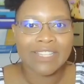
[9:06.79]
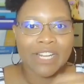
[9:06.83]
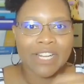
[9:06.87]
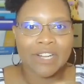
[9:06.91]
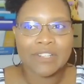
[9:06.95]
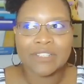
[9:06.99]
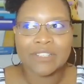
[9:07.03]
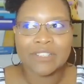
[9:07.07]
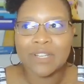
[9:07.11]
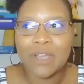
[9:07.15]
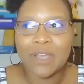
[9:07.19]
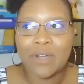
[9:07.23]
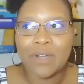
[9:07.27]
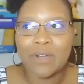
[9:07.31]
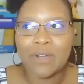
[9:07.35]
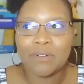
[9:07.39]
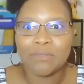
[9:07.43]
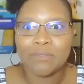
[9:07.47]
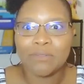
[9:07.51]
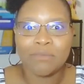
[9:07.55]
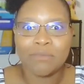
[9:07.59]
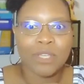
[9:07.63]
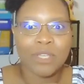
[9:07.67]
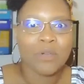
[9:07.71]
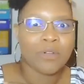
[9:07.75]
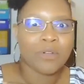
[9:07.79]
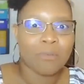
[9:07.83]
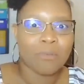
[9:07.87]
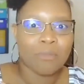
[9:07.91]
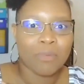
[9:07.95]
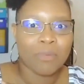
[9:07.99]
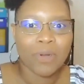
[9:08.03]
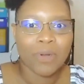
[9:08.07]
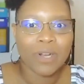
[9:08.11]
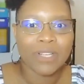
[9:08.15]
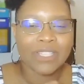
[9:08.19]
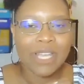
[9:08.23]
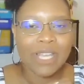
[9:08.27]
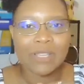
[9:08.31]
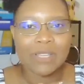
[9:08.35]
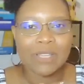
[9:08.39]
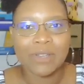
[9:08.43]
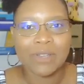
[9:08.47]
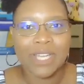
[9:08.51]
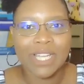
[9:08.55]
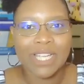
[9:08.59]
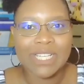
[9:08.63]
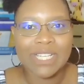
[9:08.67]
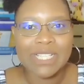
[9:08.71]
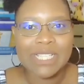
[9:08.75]
There's no yoga board that you
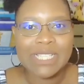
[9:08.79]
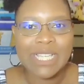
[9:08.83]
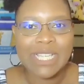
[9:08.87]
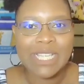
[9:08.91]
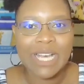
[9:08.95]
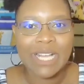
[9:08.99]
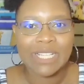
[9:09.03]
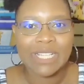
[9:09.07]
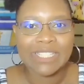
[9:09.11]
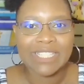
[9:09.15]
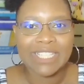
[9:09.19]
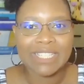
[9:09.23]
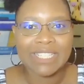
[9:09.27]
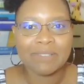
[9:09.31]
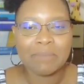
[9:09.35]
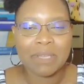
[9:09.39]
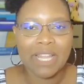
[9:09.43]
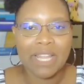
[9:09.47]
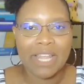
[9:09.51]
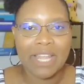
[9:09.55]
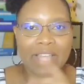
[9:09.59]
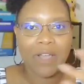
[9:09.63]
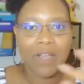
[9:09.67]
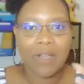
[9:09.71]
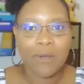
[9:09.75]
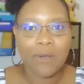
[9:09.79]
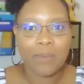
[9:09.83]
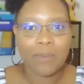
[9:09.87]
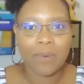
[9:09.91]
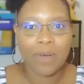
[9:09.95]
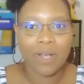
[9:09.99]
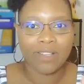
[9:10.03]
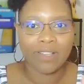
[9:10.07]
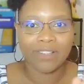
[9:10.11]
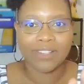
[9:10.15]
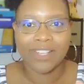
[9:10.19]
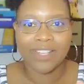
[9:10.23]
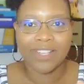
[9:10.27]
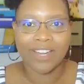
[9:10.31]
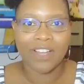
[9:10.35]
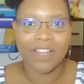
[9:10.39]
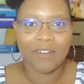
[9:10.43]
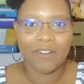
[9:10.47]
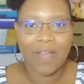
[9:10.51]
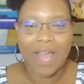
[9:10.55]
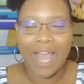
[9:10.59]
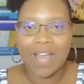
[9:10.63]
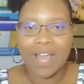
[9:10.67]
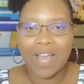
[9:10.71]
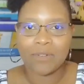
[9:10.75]
can consult and be like, oh, well, you
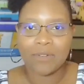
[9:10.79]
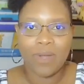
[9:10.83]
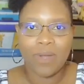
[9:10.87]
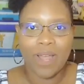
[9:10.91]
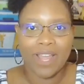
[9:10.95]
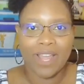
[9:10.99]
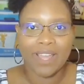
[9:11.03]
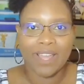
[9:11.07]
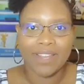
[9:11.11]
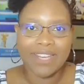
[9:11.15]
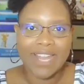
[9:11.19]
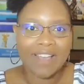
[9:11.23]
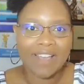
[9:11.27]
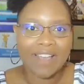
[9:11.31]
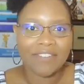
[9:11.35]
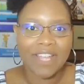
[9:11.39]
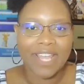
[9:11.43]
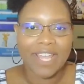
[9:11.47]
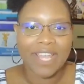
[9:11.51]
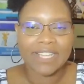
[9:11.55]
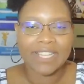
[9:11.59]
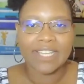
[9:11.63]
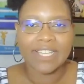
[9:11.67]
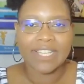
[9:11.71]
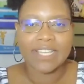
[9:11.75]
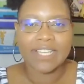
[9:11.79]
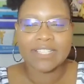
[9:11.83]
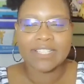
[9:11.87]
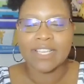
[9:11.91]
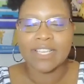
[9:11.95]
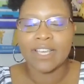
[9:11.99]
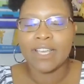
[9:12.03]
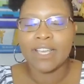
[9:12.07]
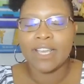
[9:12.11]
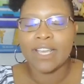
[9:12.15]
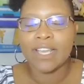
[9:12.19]
know, how do I navigate this?